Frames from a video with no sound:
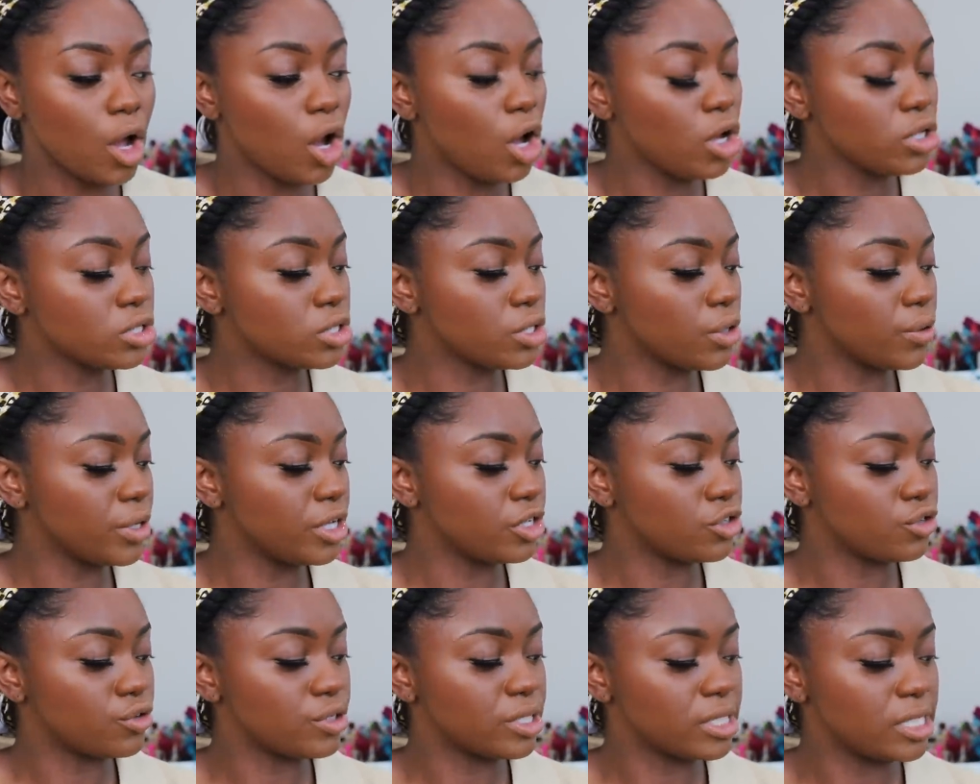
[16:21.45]
also
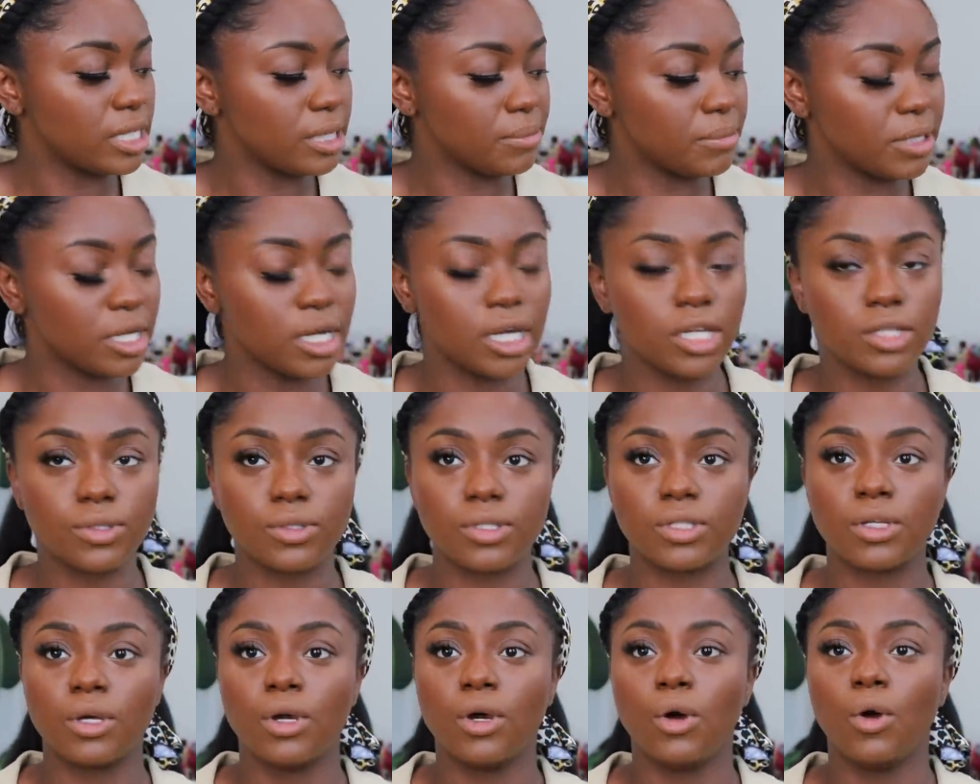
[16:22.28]
interesting,
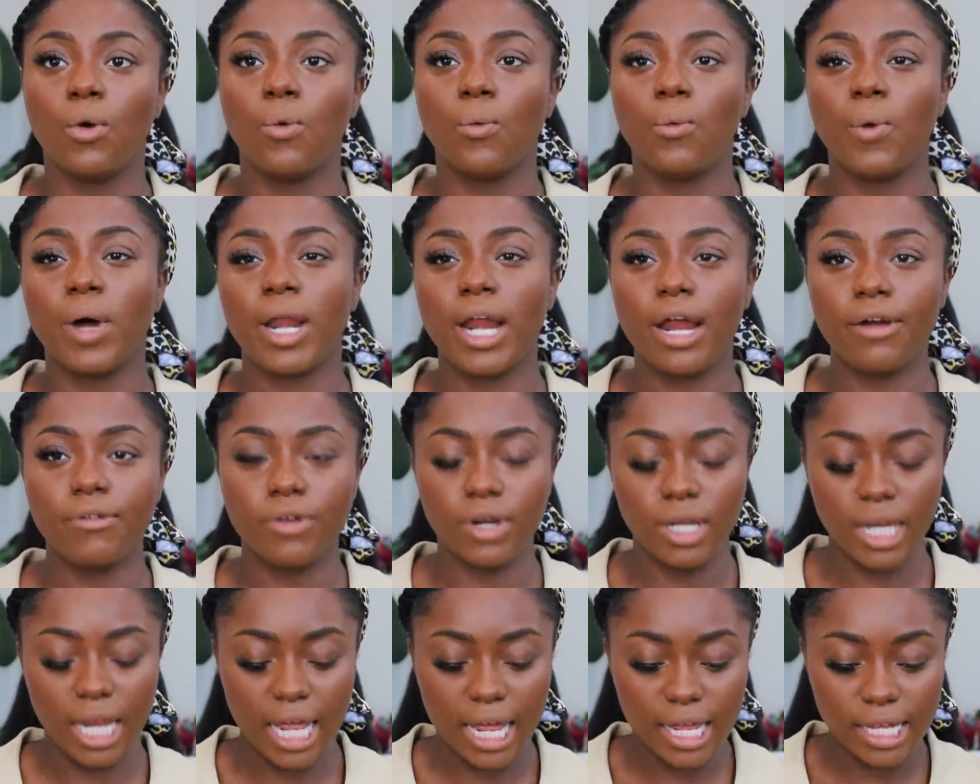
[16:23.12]
because what I
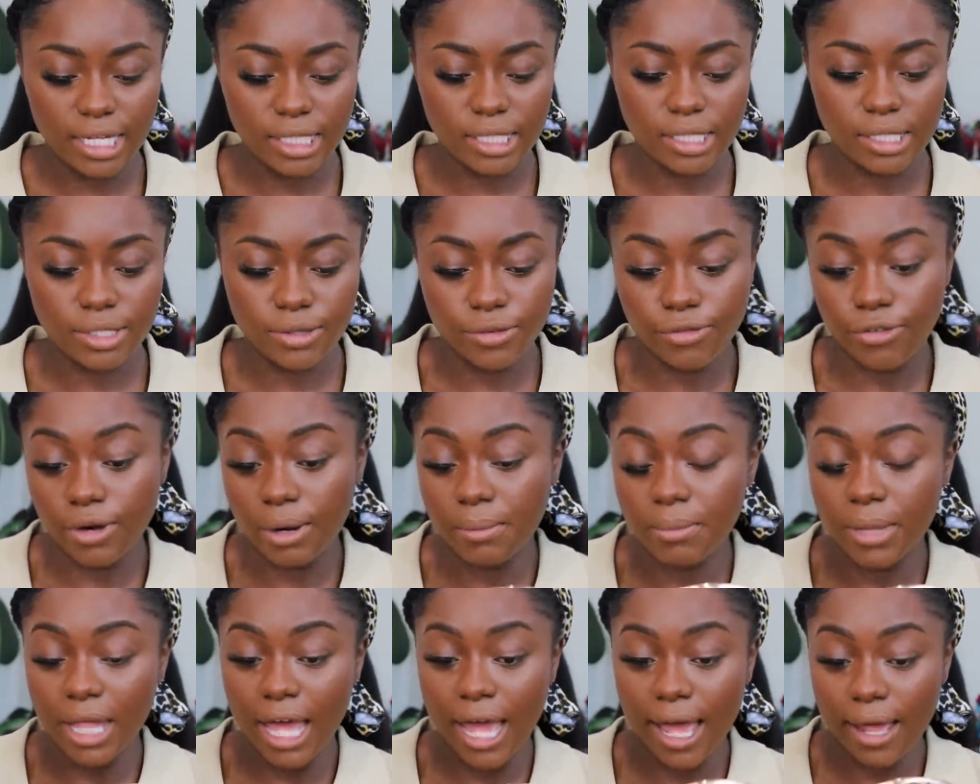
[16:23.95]
realized
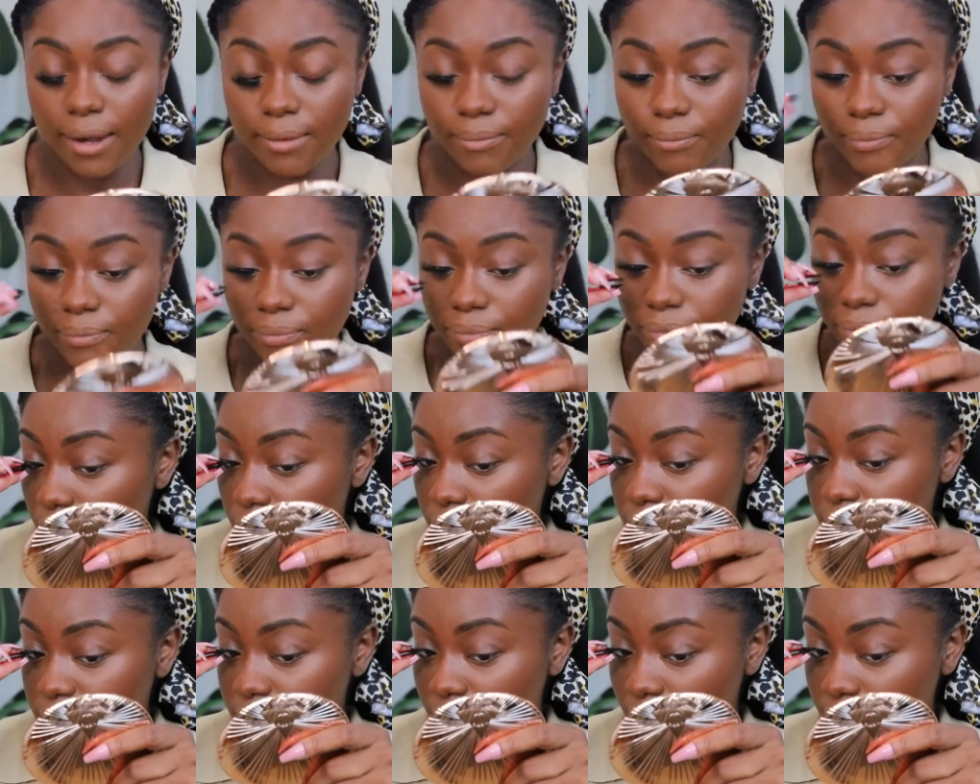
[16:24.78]
from that
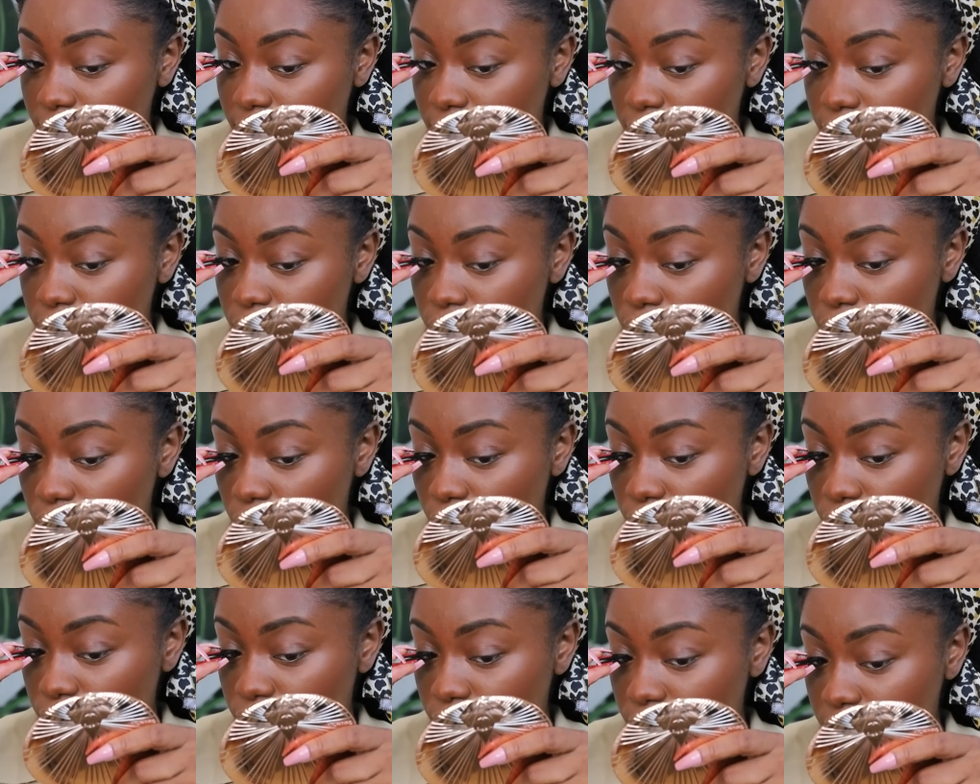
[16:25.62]
is that there's
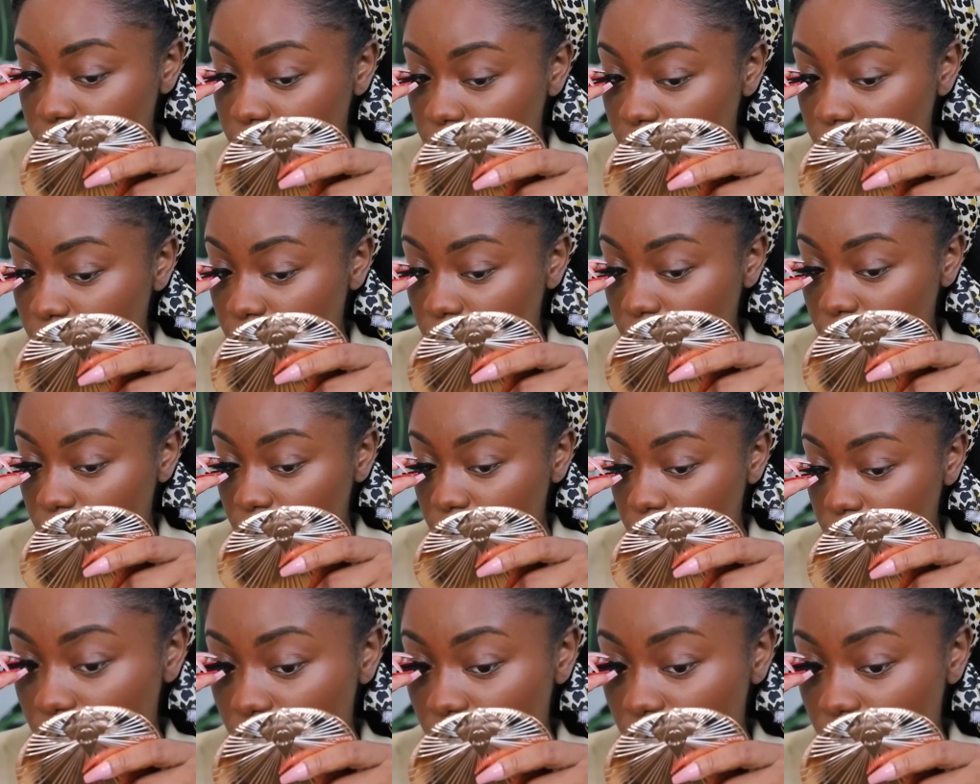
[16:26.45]
no reason,